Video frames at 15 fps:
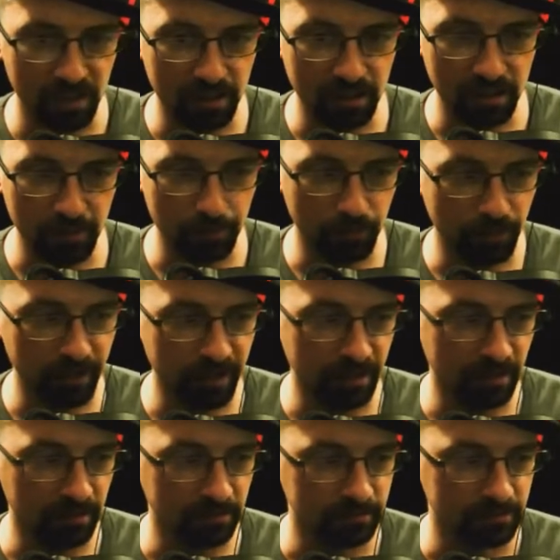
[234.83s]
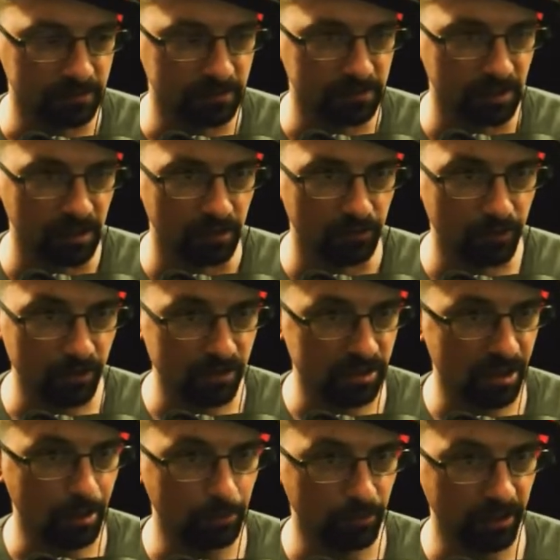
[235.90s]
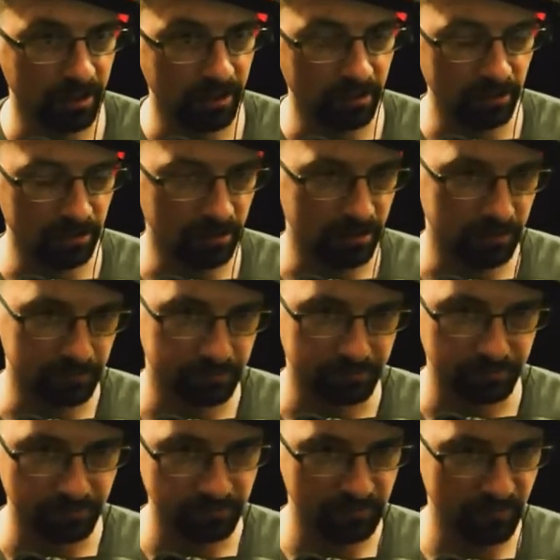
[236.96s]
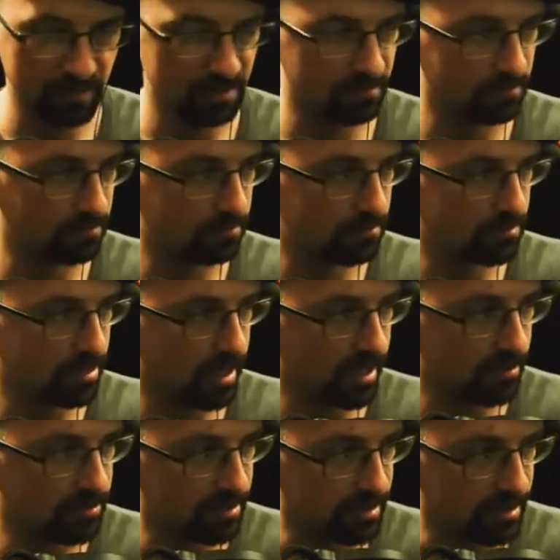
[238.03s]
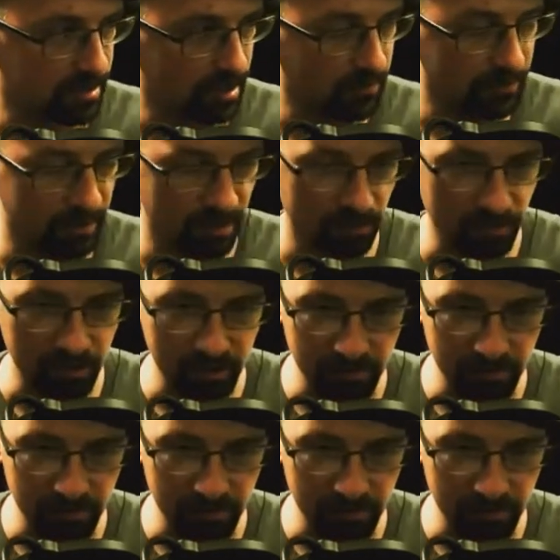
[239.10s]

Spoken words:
upgrading your towns and stuff, your